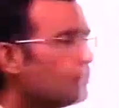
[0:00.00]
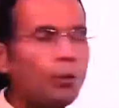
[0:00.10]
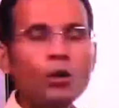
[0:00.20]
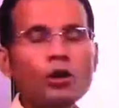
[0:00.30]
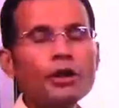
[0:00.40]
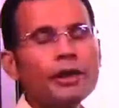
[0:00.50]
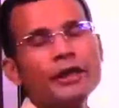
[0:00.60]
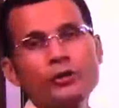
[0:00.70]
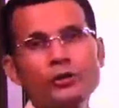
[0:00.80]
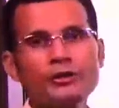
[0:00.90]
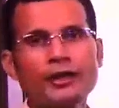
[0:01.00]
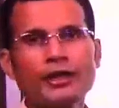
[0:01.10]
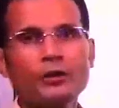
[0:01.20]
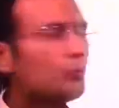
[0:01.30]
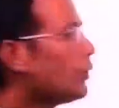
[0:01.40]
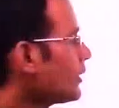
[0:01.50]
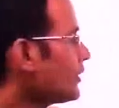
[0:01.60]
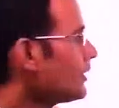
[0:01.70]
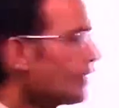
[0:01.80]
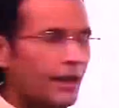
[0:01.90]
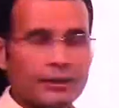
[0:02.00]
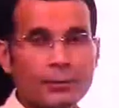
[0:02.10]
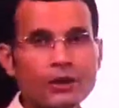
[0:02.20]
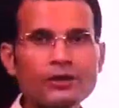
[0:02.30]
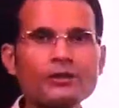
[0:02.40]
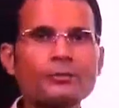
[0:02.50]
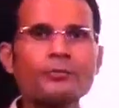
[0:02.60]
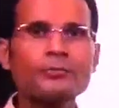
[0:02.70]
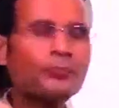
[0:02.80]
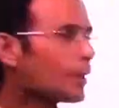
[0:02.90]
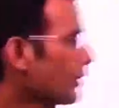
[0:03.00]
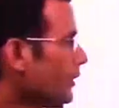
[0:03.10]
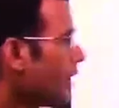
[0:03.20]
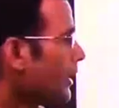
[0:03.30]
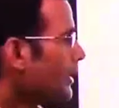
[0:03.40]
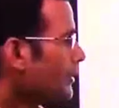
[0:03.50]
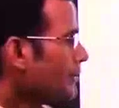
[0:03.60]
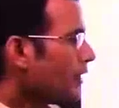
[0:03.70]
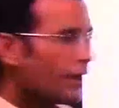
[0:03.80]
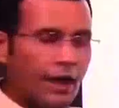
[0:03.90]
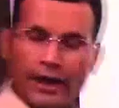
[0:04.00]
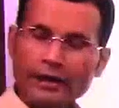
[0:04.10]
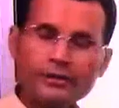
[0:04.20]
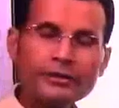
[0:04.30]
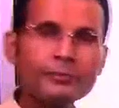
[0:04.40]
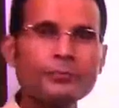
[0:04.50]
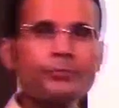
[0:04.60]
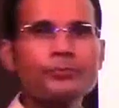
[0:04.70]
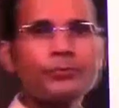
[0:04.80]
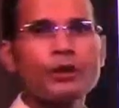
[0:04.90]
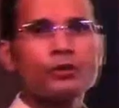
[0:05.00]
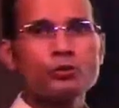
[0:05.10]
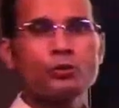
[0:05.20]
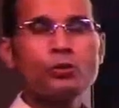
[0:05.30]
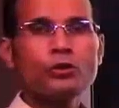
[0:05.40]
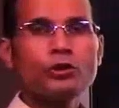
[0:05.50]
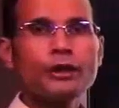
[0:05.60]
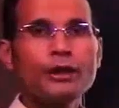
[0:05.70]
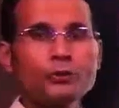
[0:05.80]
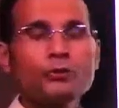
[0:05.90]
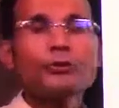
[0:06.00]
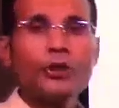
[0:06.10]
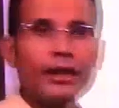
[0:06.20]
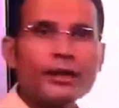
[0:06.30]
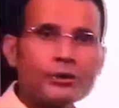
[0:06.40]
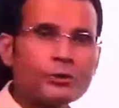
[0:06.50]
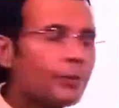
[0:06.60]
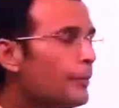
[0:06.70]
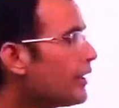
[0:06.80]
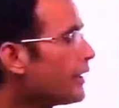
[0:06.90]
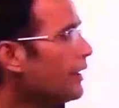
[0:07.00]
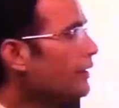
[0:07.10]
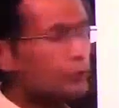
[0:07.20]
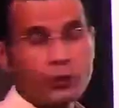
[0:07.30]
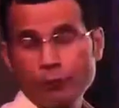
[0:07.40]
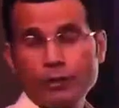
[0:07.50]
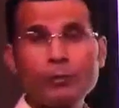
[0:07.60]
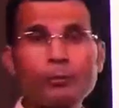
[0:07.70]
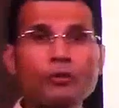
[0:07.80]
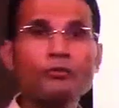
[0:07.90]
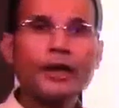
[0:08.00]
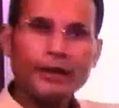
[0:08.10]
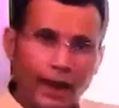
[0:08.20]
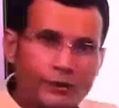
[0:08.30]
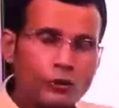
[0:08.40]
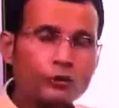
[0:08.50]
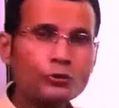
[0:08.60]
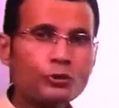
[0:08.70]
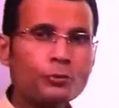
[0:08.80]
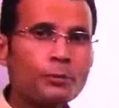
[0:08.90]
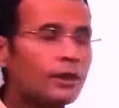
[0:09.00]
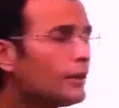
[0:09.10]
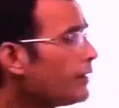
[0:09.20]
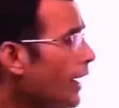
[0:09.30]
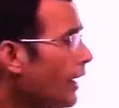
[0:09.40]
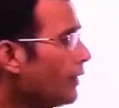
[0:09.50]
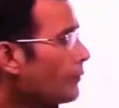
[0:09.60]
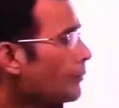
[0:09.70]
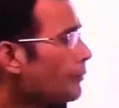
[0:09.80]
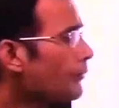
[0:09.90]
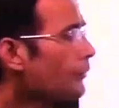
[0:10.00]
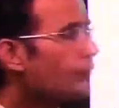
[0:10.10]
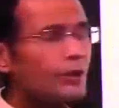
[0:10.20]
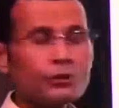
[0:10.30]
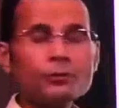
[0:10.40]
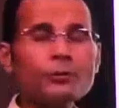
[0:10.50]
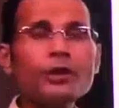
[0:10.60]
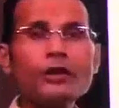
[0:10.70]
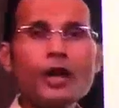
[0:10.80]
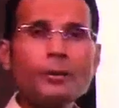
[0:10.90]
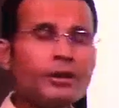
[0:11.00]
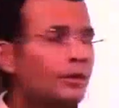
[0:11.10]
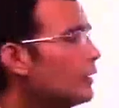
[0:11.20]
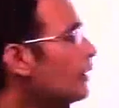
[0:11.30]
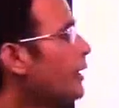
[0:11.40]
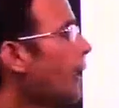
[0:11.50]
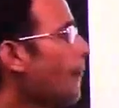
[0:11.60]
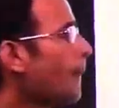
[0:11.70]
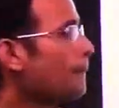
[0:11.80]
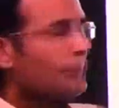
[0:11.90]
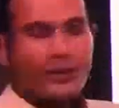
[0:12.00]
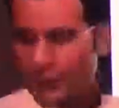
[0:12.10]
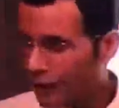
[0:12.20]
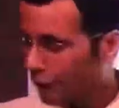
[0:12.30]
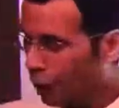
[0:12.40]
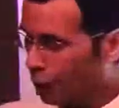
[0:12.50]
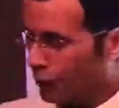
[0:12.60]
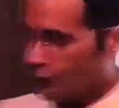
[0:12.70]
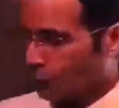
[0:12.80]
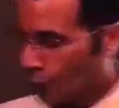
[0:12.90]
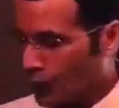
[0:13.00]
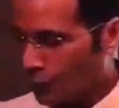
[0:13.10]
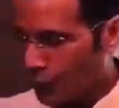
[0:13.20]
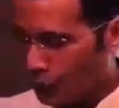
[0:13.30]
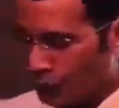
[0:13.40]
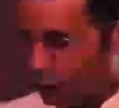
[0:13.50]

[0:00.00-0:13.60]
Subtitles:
pulled into the cell towards these anions because there are excess anions. So electroneutrality should be maintained. So equal number of cations also should be there. They should come in. And therefore, what I want you to